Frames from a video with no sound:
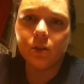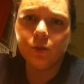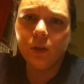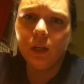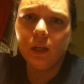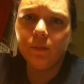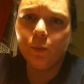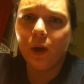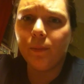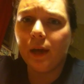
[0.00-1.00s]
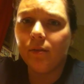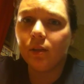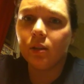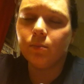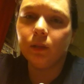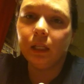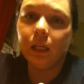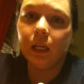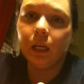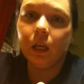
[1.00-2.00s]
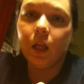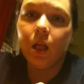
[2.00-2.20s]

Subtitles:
dream? Why am I having this bleeding?